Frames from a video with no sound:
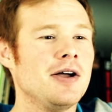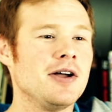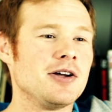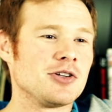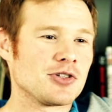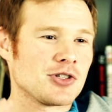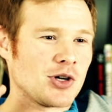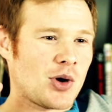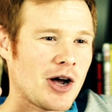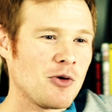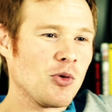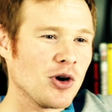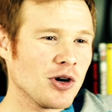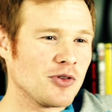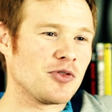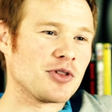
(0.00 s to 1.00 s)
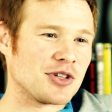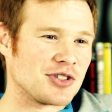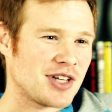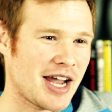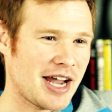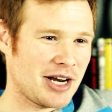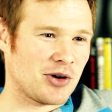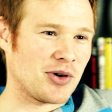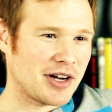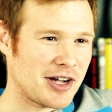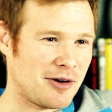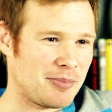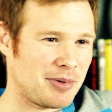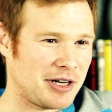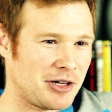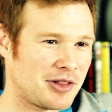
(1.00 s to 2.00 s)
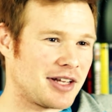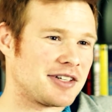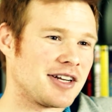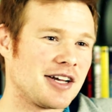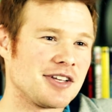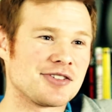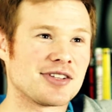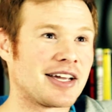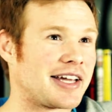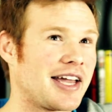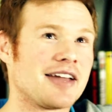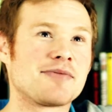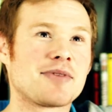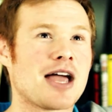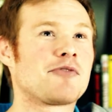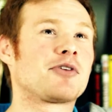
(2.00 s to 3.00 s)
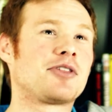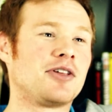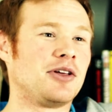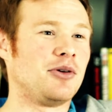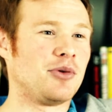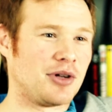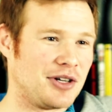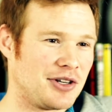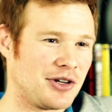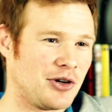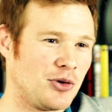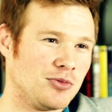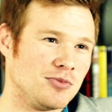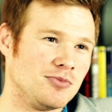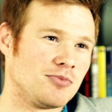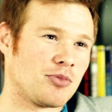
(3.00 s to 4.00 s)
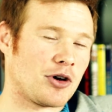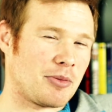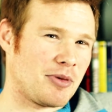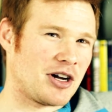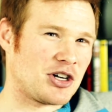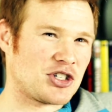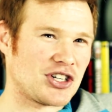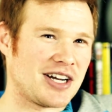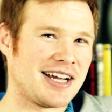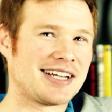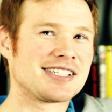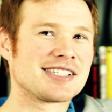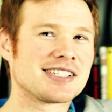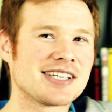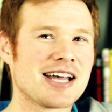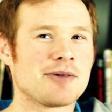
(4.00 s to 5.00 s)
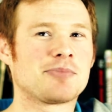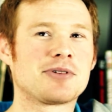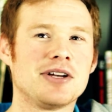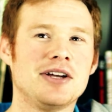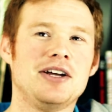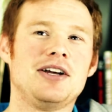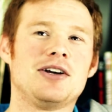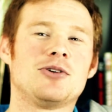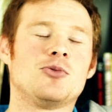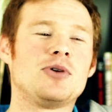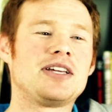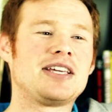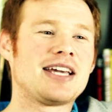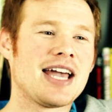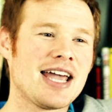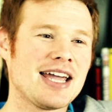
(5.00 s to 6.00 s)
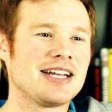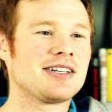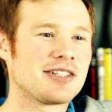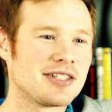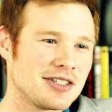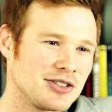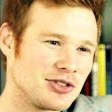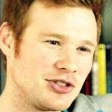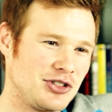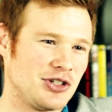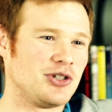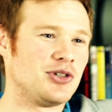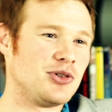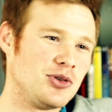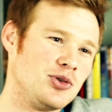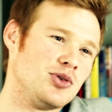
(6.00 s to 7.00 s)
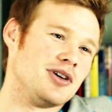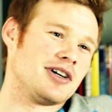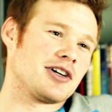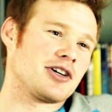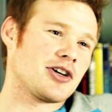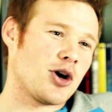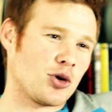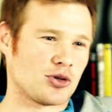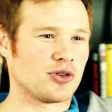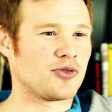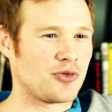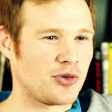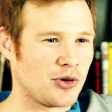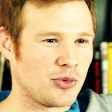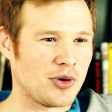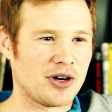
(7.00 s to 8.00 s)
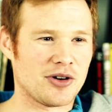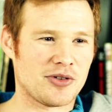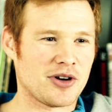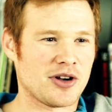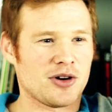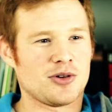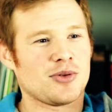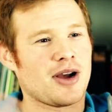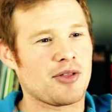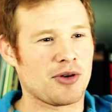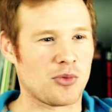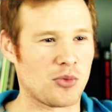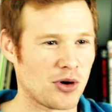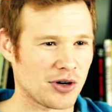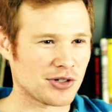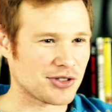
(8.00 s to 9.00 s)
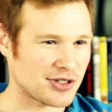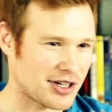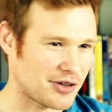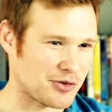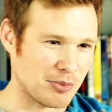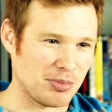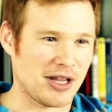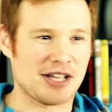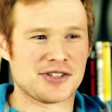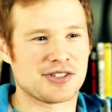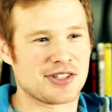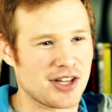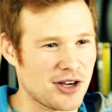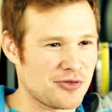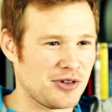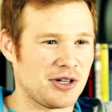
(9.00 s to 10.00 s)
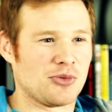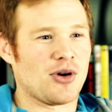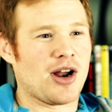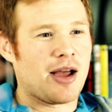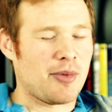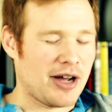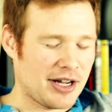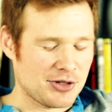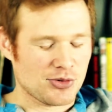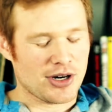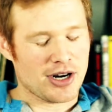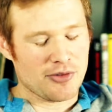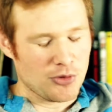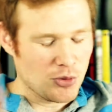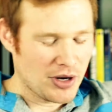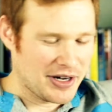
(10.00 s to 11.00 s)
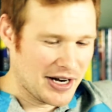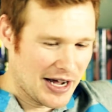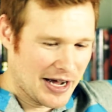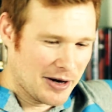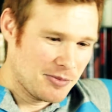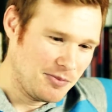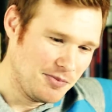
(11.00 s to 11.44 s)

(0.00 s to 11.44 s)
So I work for this catering company that does like everything you can do, pretty much, except we can't do kosher food. We don't know how that works, so you have to bless stuff, you need rabbis, whatever, whatnot.